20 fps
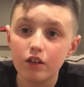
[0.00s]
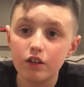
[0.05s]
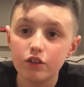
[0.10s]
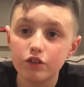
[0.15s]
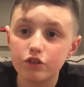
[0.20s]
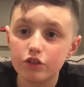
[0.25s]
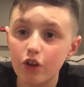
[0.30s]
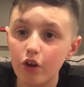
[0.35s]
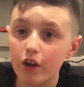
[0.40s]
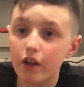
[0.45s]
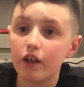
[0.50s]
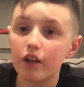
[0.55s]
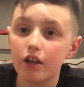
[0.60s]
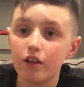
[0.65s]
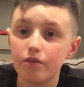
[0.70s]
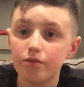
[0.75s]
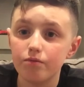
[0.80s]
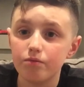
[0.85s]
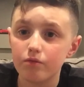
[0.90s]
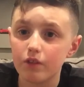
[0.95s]
so I
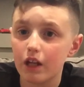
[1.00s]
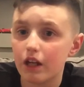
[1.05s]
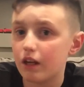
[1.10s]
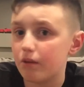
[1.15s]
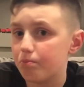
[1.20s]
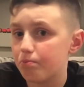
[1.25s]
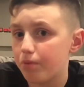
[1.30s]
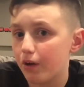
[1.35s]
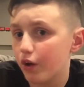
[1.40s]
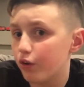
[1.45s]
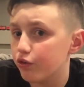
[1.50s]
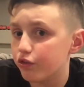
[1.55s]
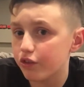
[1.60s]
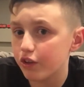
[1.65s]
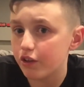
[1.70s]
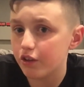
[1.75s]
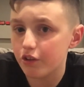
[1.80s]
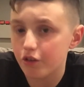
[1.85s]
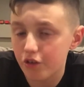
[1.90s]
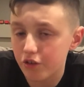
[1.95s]
can get it
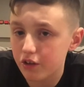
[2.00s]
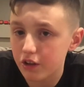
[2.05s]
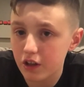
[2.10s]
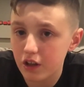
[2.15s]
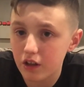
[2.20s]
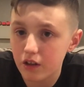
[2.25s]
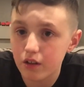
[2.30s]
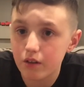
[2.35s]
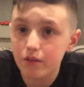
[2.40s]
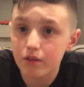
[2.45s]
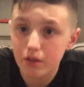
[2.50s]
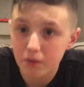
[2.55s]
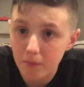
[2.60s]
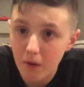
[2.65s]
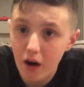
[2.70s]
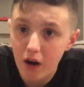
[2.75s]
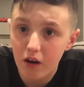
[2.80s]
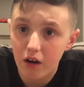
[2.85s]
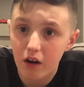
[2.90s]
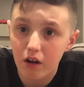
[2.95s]
posted early
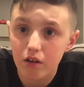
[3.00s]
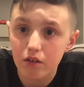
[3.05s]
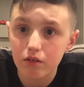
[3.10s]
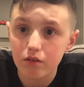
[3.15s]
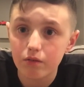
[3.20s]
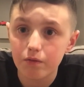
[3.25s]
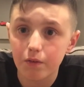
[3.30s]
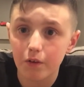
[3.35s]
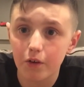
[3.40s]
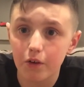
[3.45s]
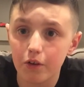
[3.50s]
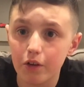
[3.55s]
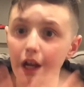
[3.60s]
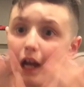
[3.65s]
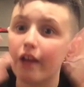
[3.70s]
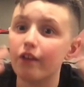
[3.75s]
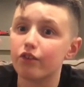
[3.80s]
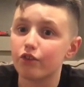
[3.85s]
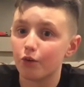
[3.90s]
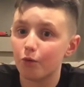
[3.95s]
tomorrow for you
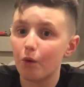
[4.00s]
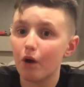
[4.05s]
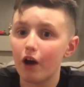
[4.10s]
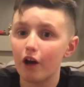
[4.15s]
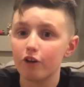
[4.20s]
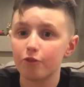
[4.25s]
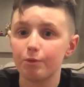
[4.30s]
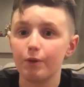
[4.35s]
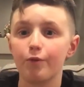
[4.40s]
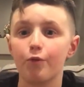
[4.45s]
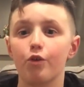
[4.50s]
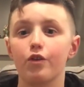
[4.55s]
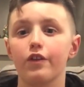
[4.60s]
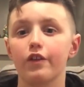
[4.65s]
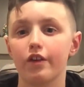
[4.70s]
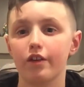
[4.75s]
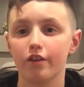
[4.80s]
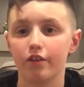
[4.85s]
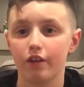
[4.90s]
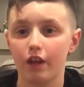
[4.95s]
guys to watch before
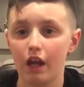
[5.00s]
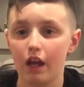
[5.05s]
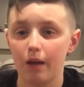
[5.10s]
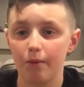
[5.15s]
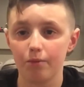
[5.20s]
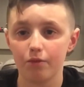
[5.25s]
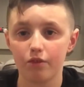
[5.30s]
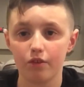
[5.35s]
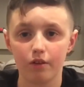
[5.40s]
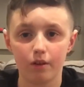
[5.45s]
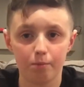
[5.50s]
the games.